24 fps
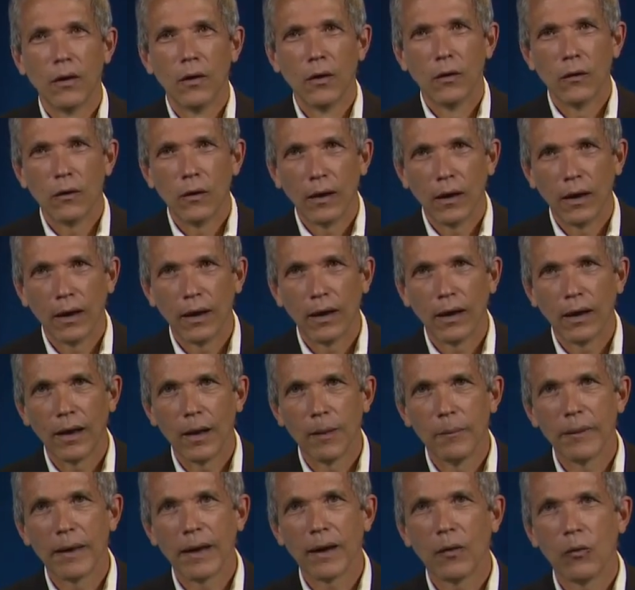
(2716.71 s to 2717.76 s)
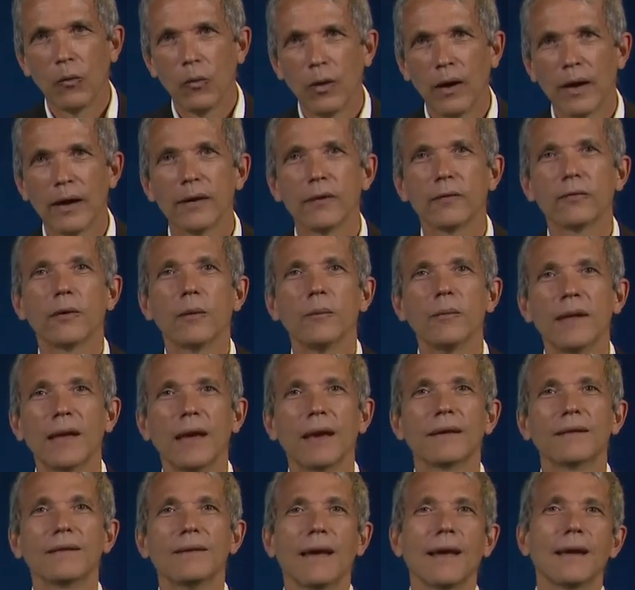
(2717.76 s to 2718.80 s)
uh, about what from the
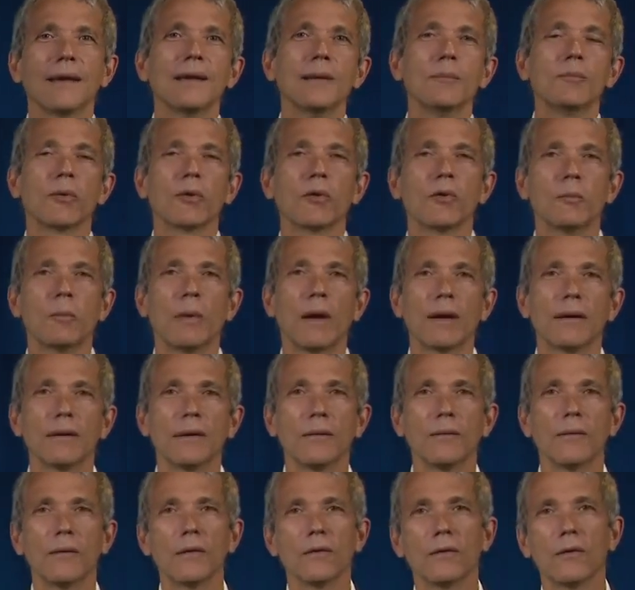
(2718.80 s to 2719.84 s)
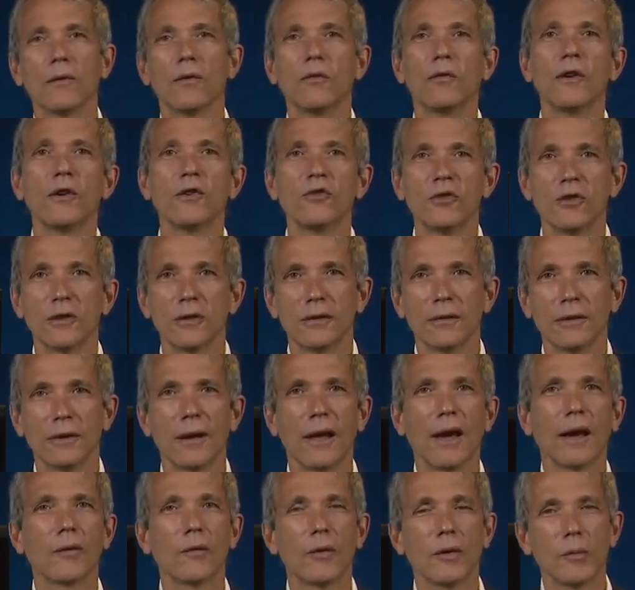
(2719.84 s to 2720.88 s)
ex ante perspective is efficient and
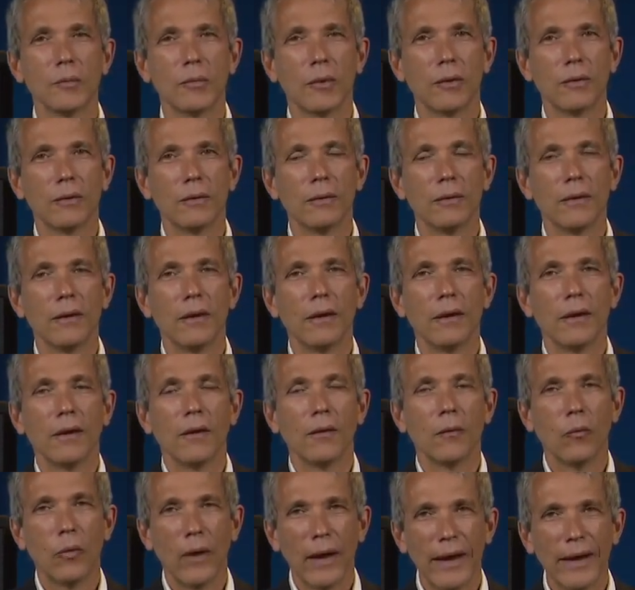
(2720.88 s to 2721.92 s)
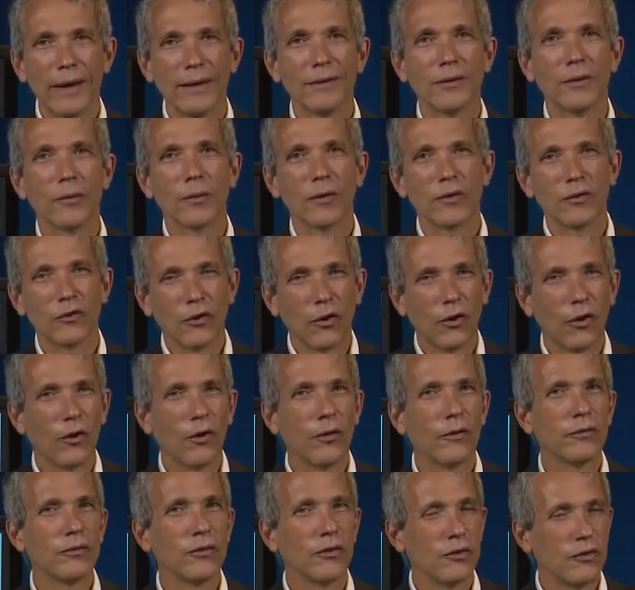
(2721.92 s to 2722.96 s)
equitable way to
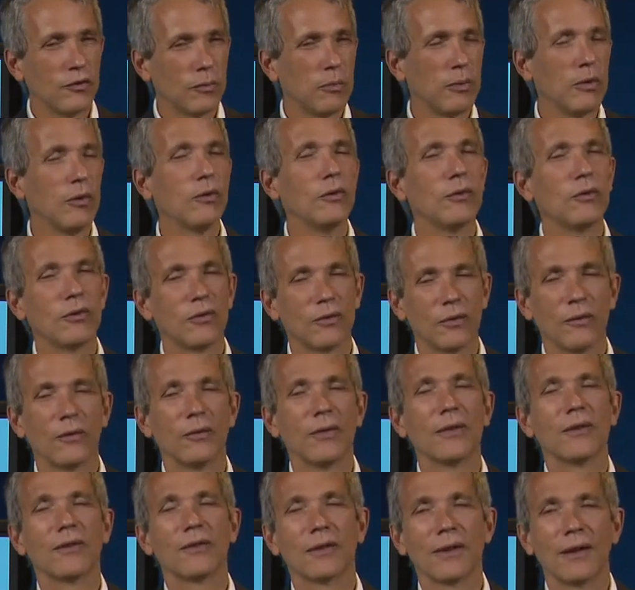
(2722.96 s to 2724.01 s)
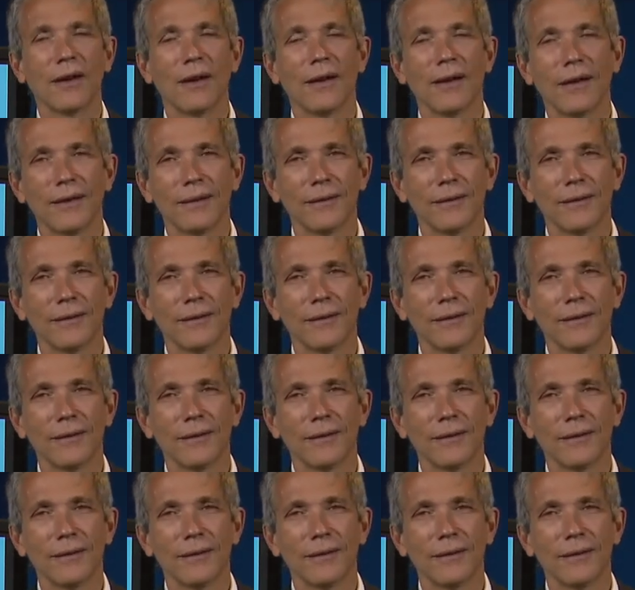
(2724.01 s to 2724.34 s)
resolve disputes of this kind.